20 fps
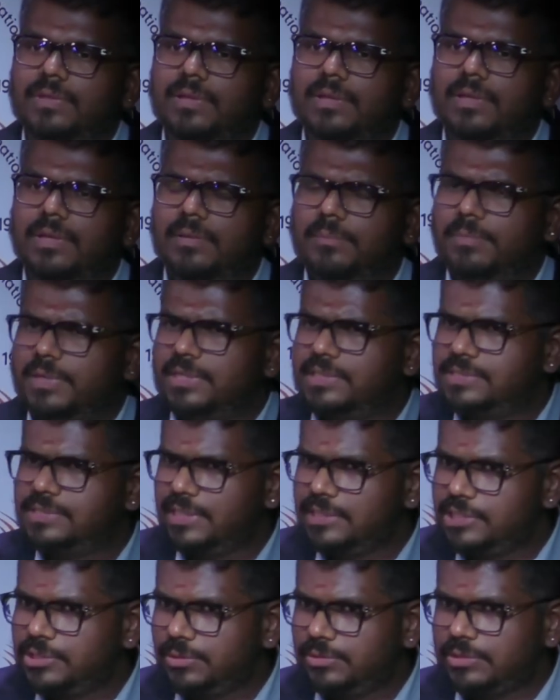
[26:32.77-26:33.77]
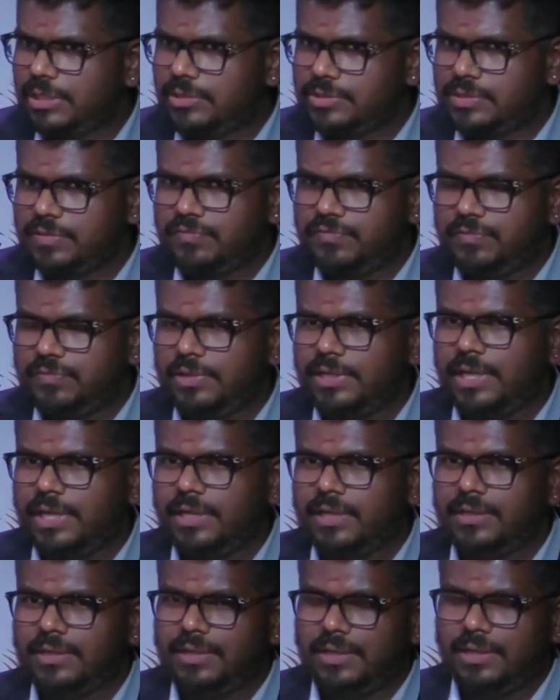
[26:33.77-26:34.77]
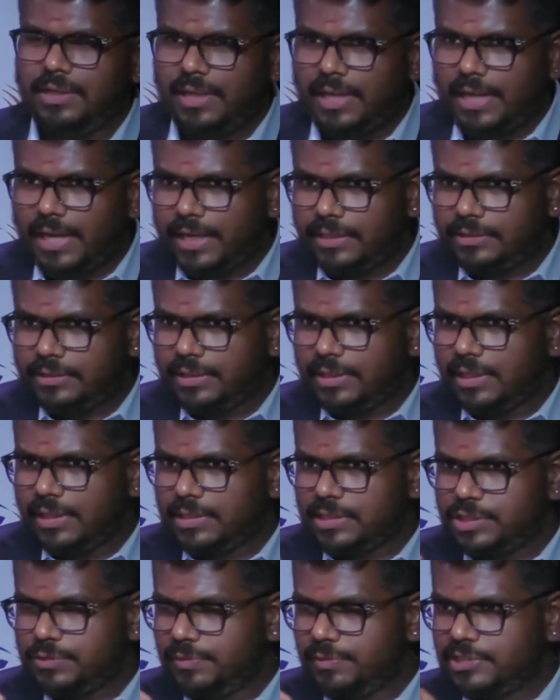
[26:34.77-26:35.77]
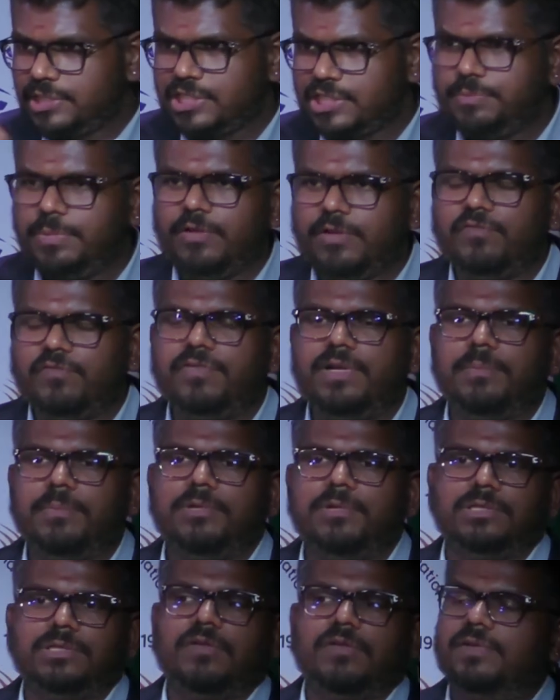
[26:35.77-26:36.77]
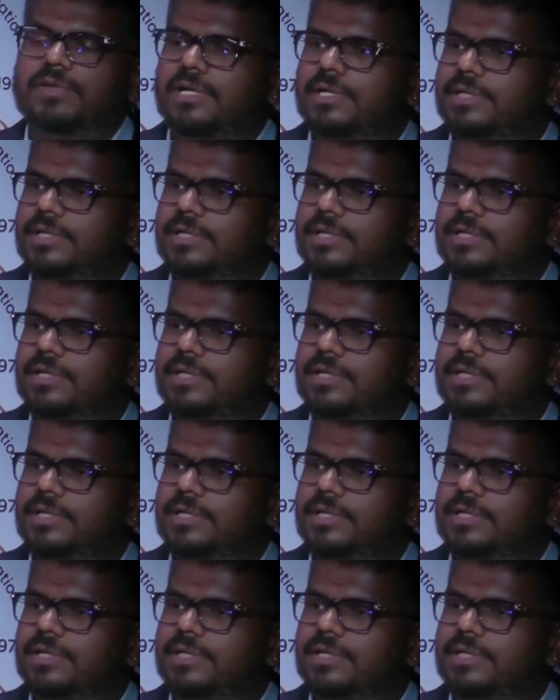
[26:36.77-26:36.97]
But since 2014, I think a switch has been flipped on that front.